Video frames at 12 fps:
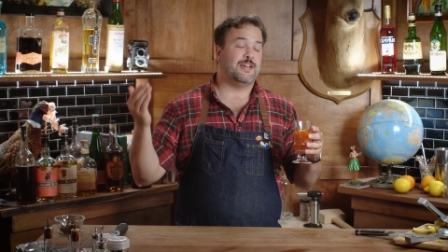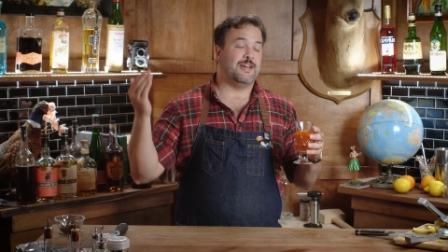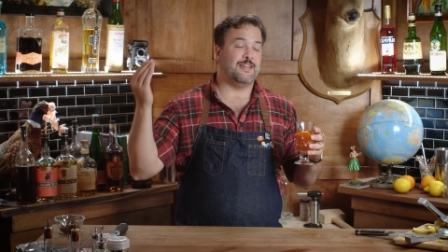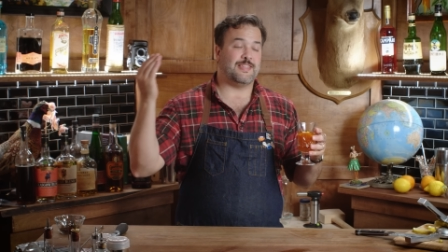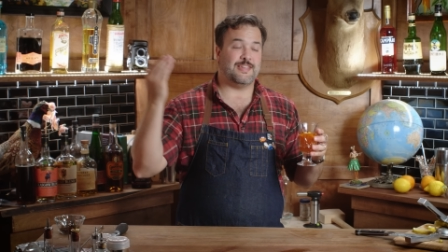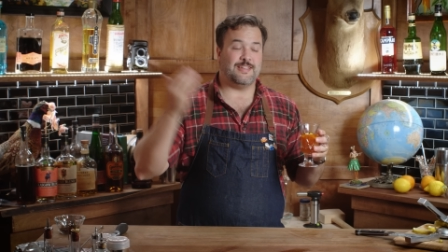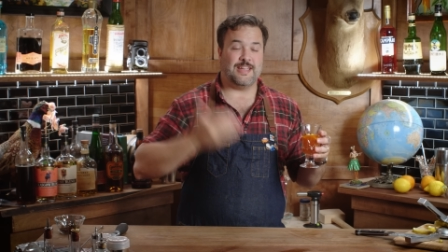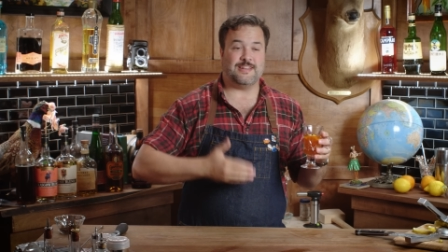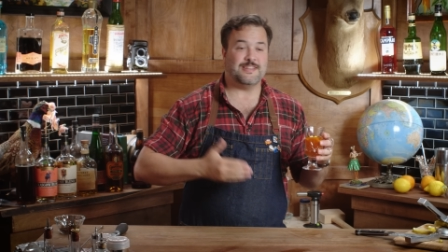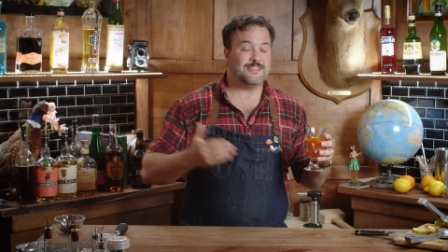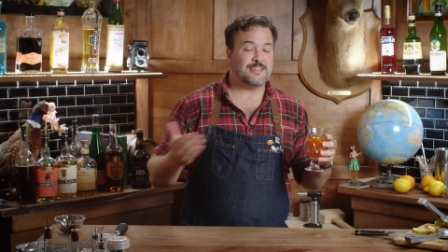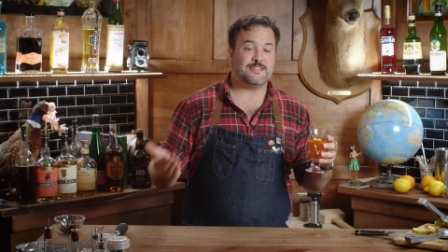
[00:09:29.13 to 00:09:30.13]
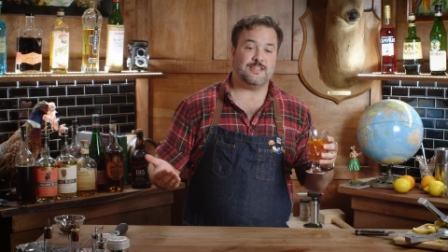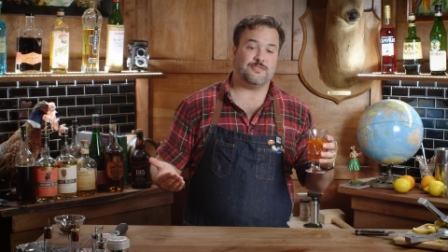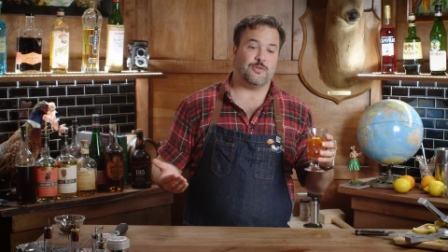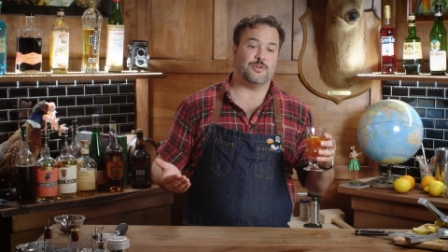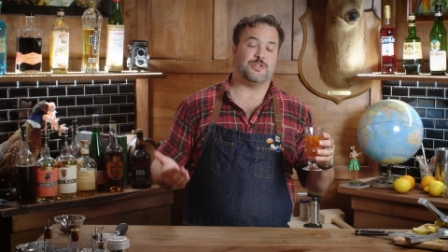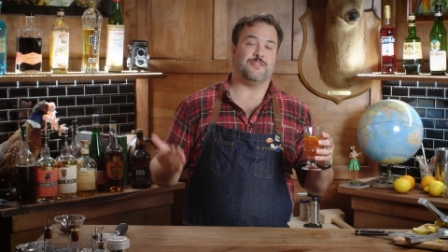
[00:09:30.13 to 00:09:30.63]
uh, the 1860s
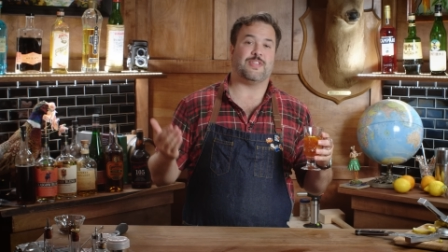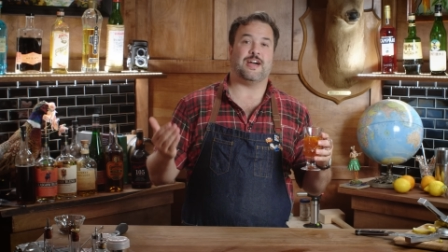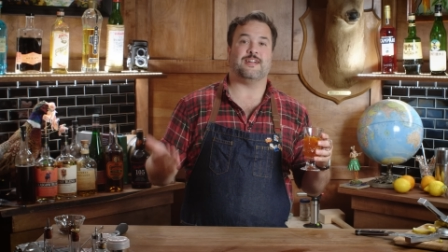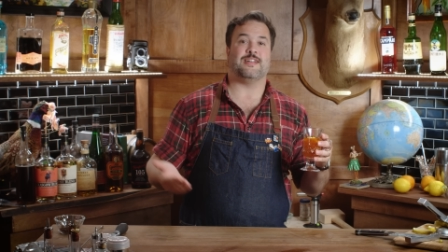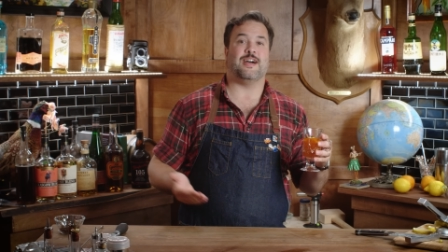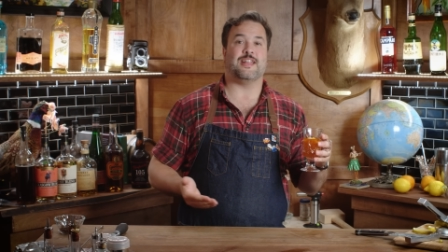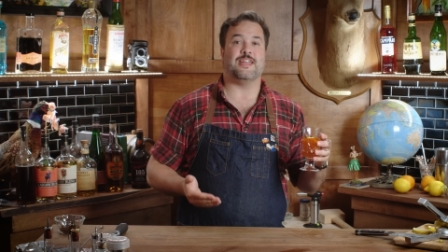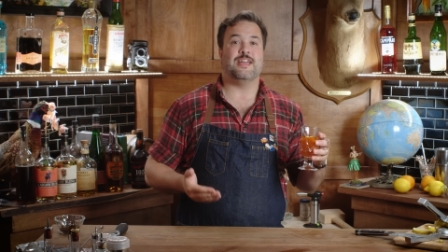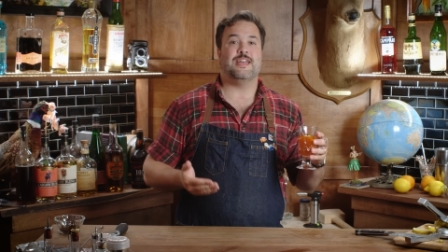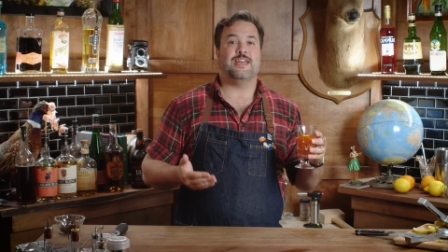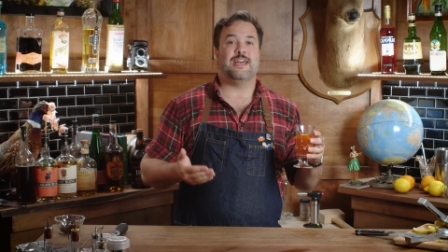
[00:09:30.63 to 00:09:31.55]
version of the hot toddy,